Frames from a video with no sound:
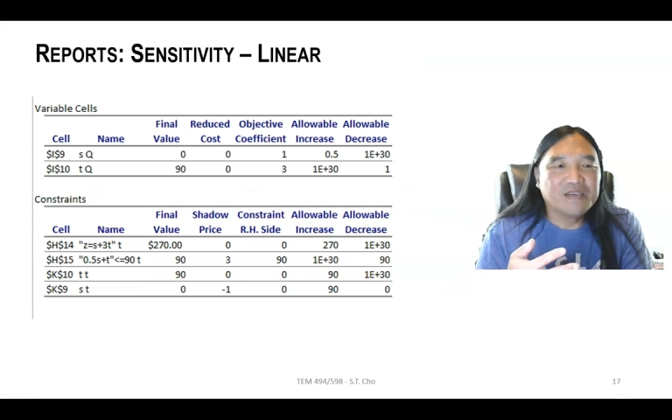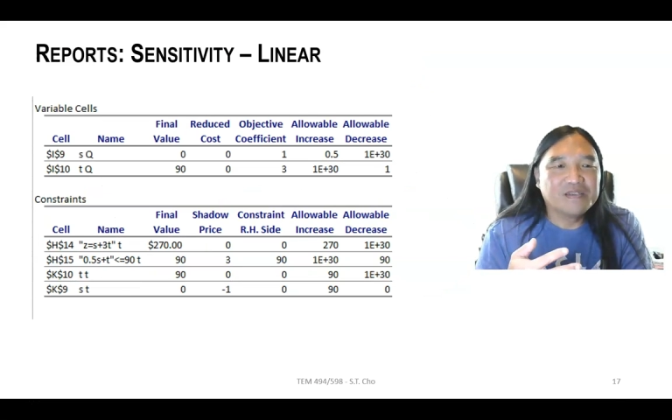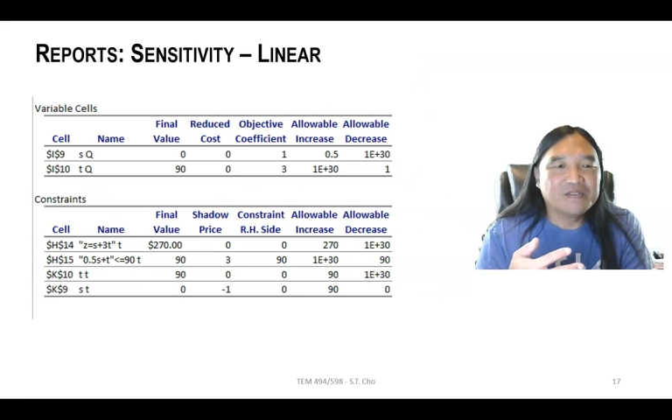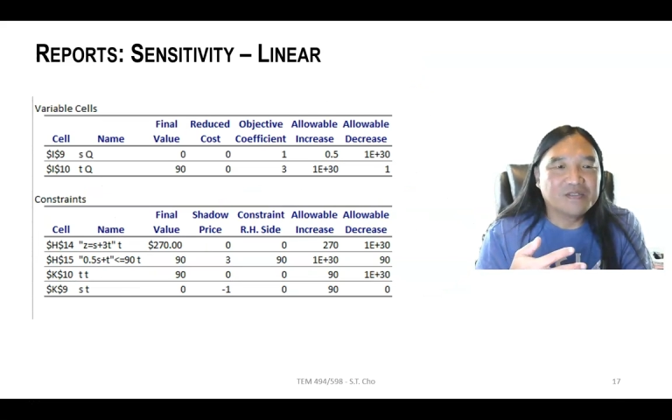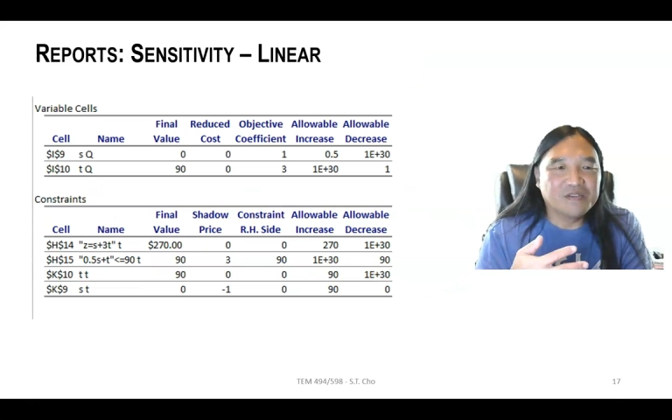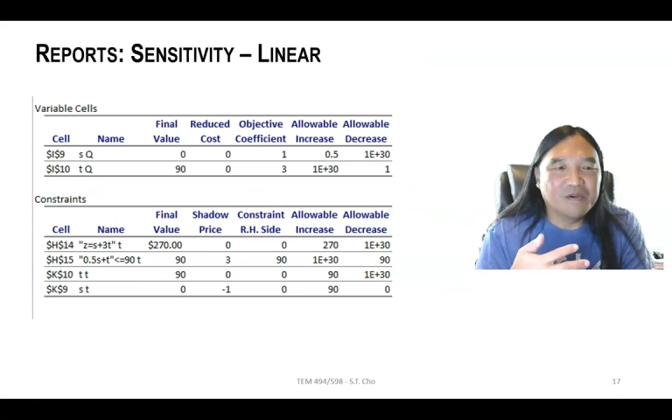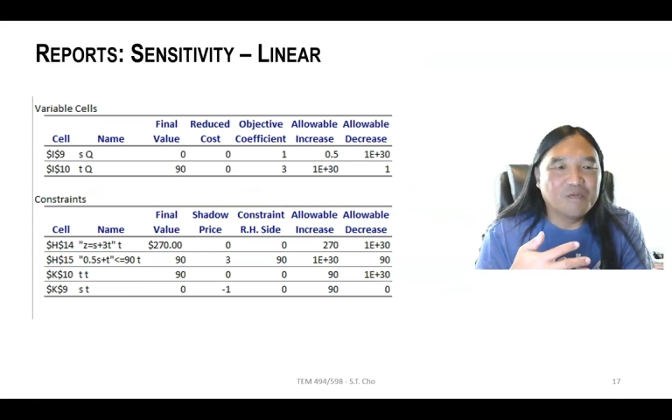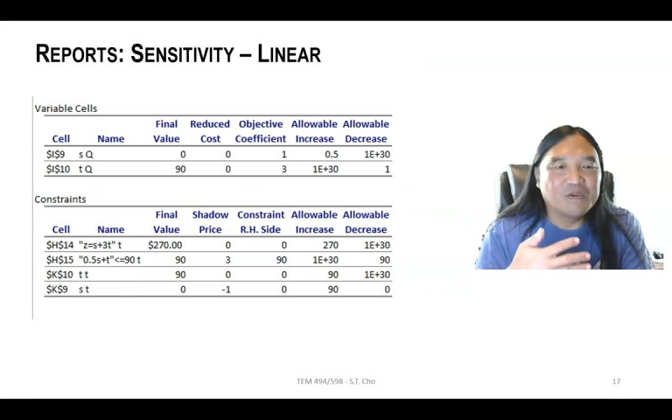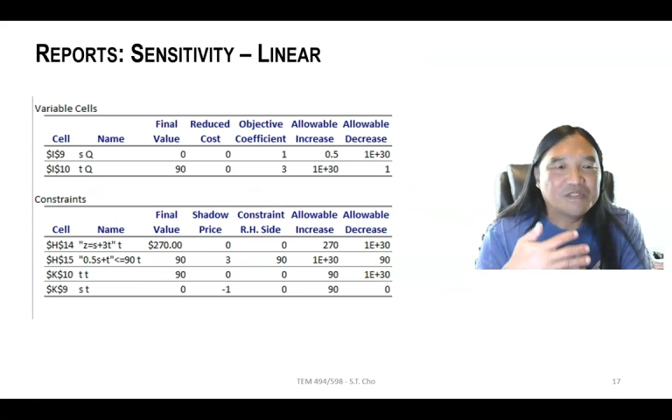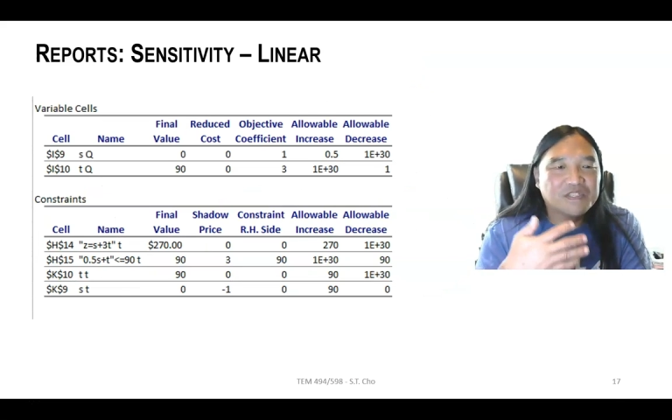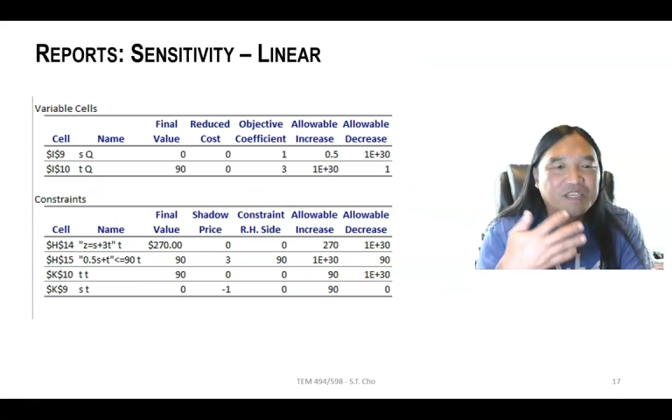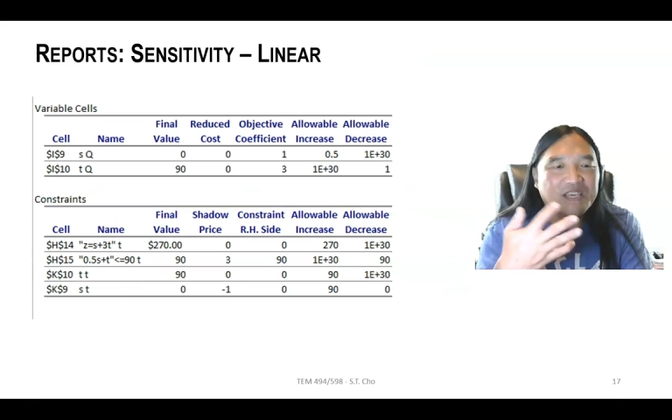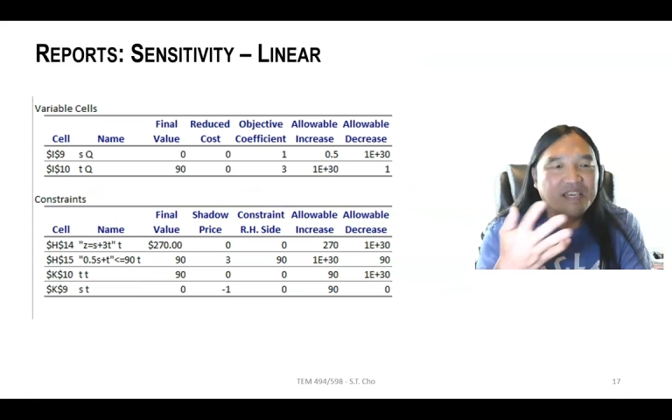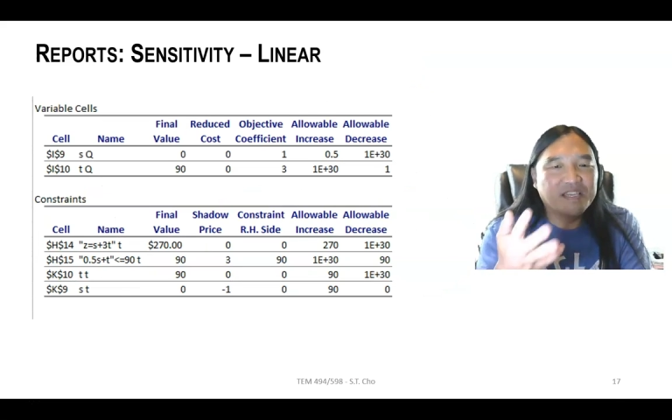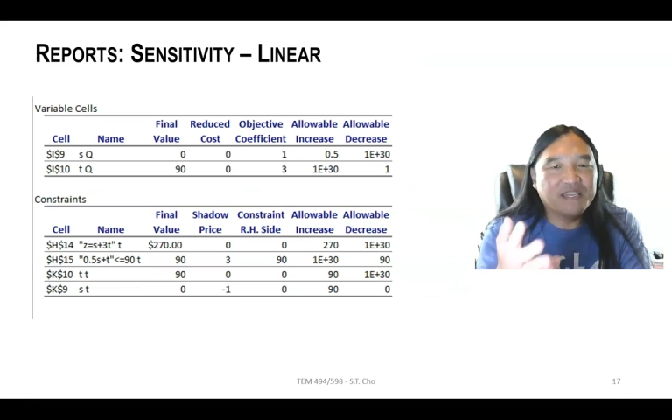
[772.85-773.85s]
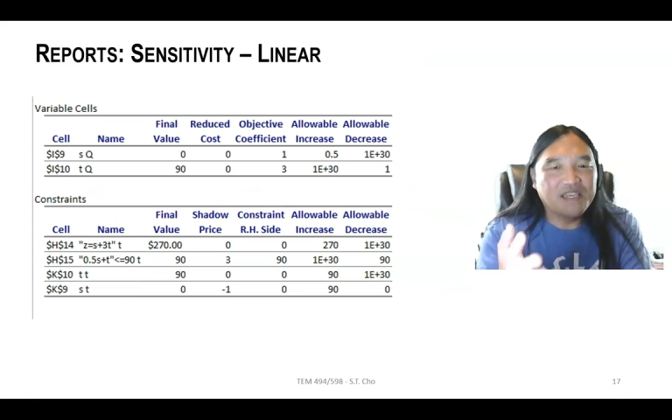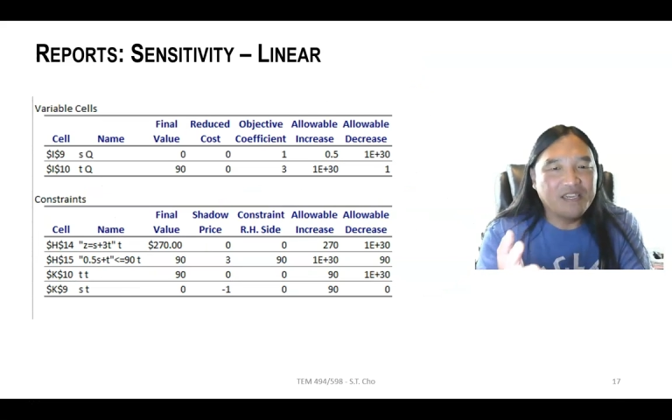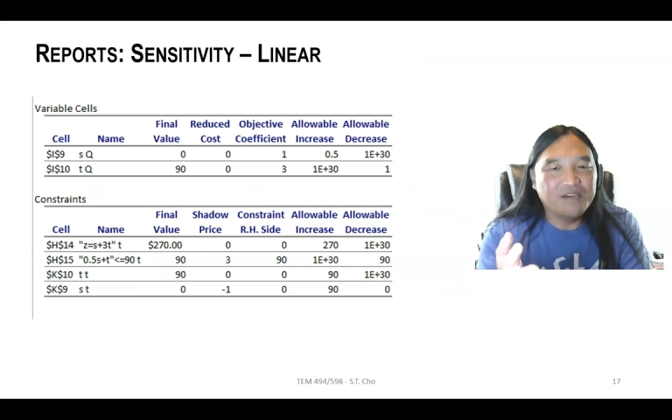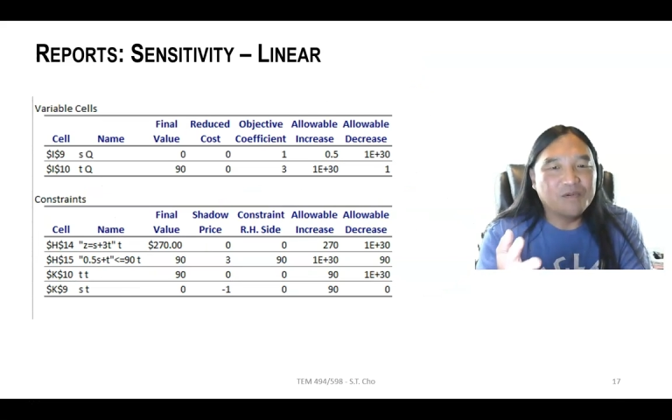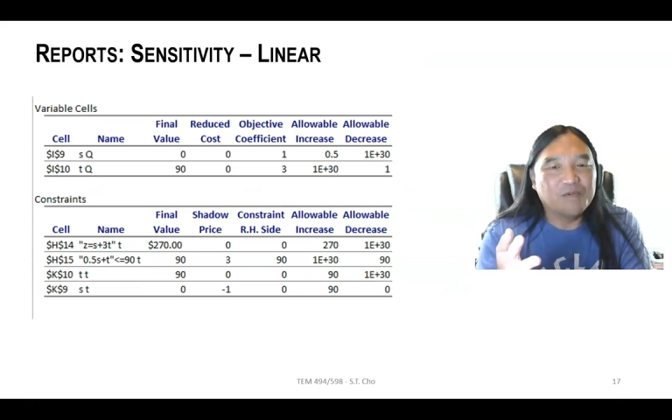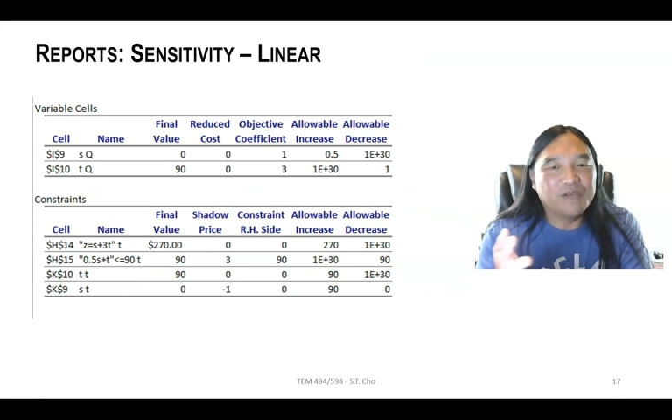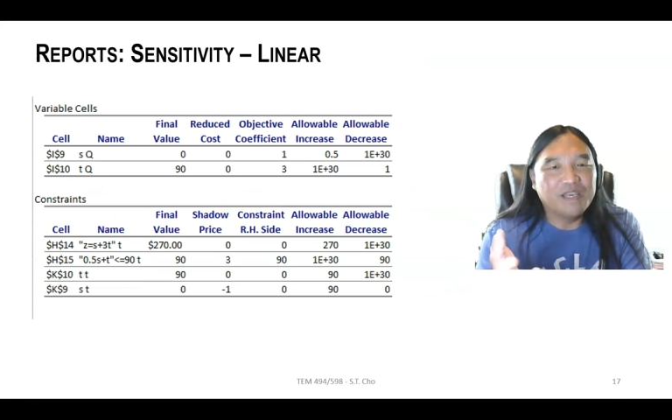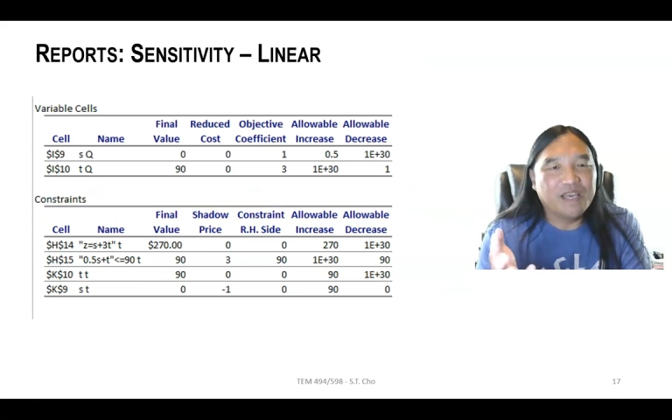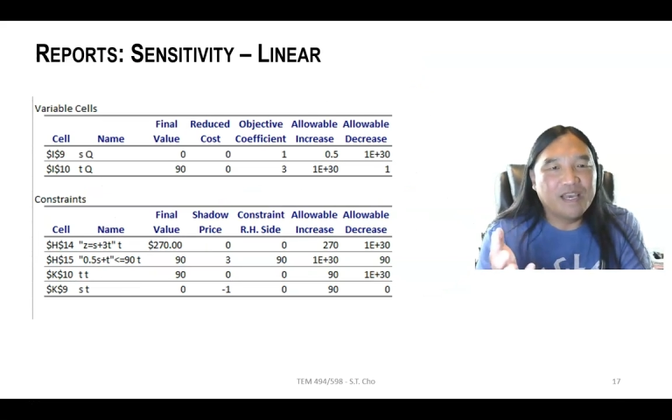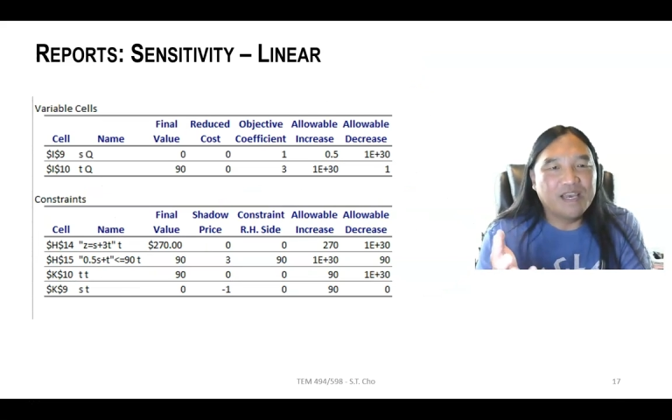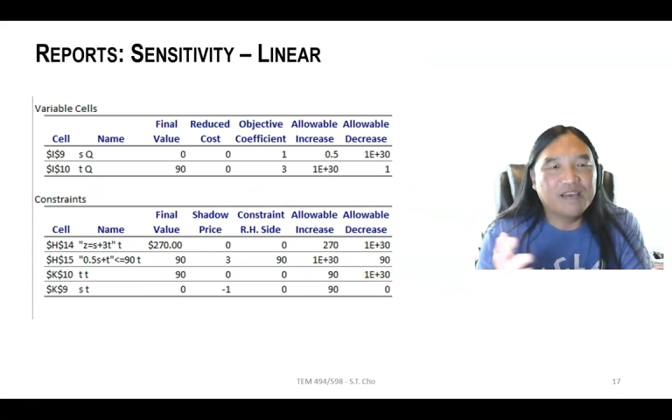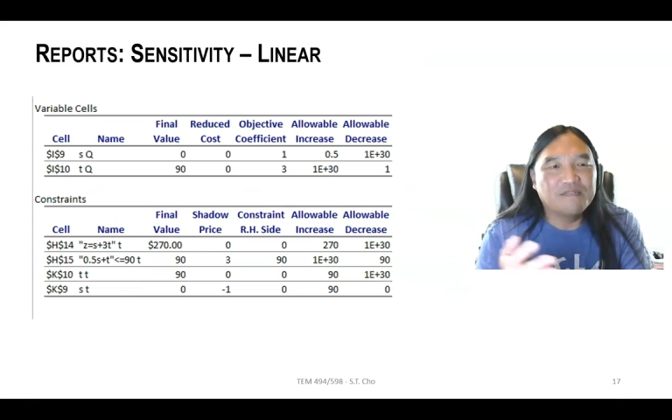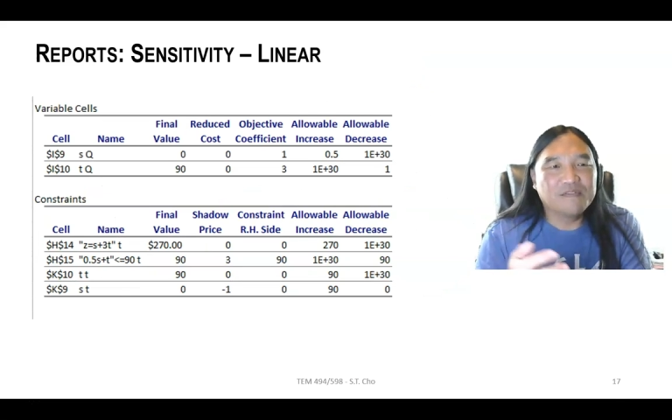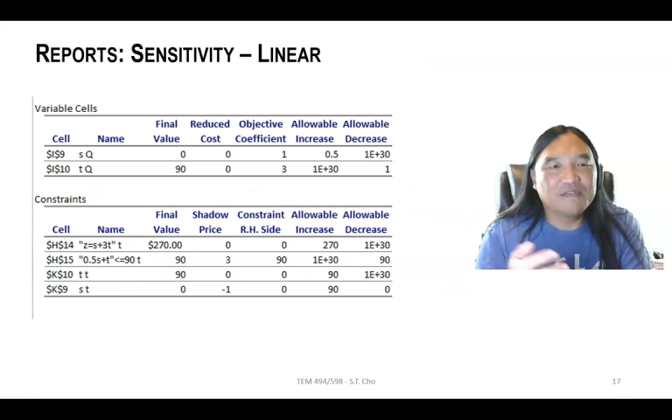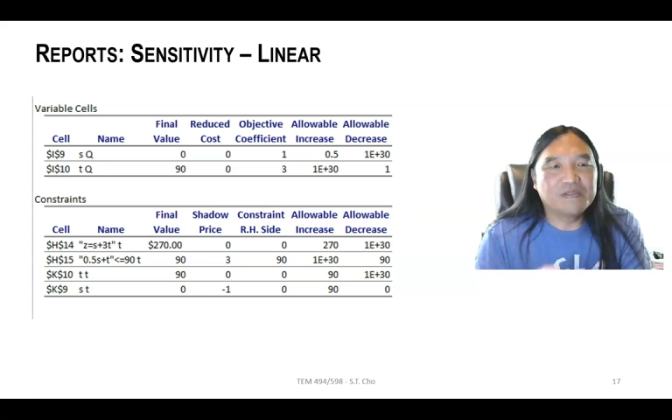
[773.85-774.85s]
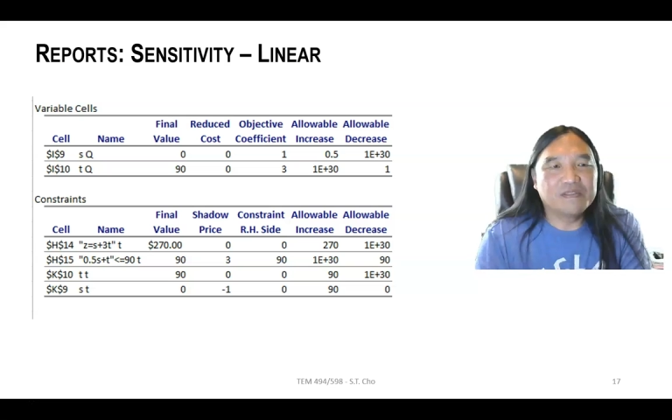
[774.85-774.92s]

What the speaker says: So once again, here we have